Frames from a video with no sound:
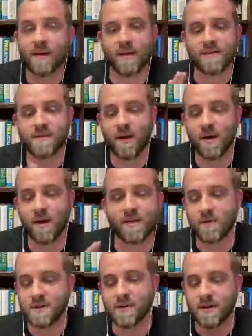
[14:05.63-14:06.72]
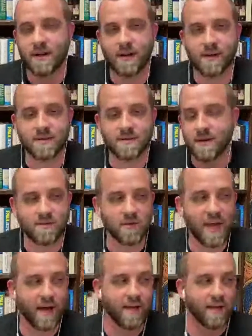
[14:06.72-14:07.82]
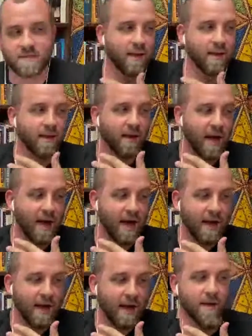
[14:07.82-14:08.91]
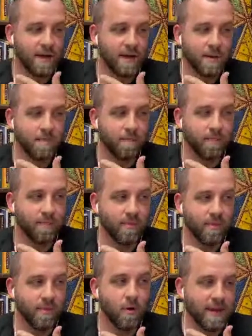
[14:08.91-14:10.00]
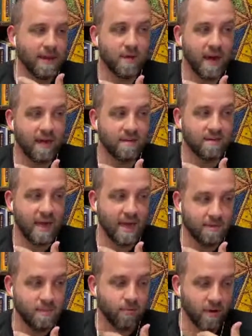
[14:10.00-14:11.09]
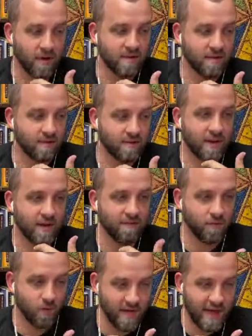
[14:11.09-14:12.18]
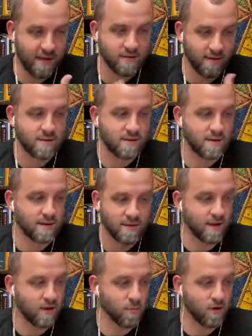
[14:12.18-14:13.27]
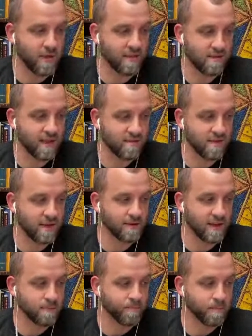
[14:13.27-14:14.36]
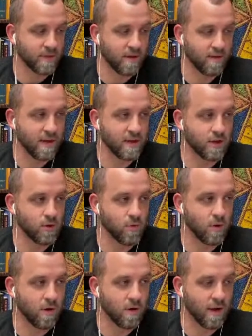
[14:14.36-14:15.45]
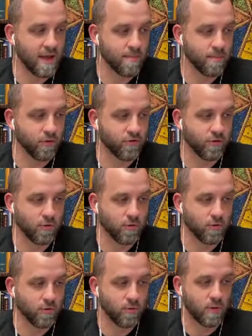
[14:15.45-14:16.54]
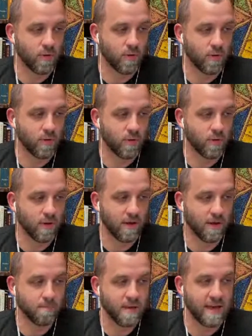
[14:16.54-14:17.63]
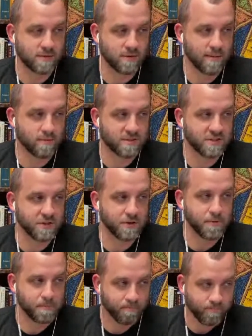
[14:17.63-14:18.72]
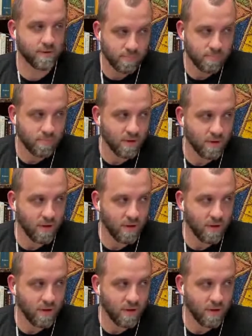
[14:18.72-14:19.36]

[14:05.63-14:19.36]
So yeah. I hope you guys can be present for that. Hope that is a thing that you are able to be at. You're able to do, and